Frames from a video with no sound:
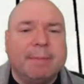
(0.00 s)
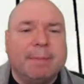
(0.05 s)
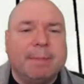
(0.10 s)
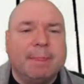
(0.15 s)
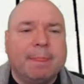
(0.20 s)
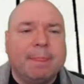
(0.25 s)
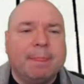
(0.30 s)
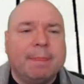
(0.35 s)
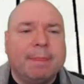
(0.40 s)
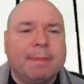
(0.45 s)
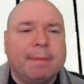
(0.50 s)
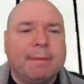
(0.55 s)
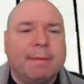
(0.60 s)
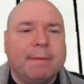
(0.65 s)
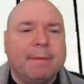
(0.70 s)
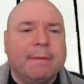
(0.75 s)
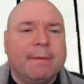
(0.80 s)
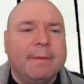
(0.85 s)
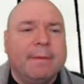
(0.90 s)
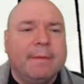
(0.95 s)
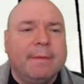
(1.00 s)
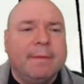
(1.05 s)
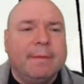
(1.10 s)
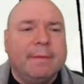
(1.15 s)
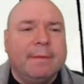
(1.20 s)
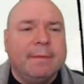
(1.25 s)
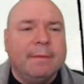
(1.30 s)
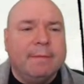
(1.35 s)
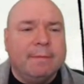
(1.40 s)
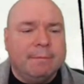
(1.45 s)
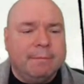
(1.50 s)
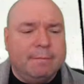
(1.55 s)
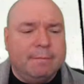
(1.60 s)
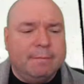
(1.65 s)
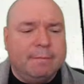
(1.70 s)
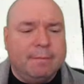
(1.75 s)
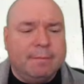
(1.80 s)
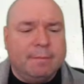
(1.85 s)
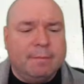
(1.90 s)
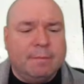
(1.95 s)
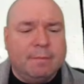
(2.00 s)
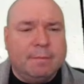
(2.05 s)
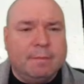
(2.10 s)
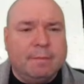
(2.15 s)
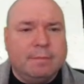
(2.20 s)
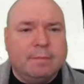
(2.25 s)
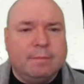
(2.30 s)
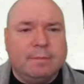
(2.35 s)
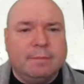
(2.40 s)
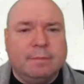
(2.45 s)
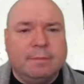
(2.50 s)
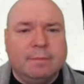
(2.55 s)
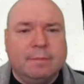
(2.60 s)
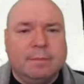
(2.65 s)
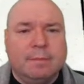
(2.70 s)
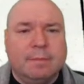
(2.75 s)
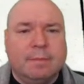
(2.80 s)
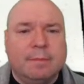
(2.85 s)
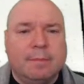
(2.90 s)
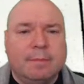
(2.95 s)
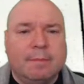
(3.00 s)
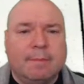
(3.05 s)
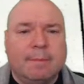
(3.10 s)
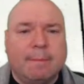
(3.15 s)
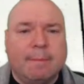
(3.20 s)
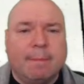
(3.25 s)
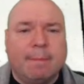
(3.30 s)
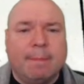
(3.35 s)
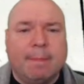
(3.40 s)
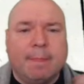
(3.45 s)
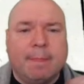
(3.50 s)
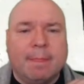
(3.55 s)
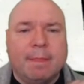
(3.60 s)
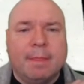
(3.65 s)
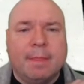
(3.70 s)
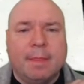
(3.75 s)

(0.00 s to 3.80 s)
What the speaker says: (silence)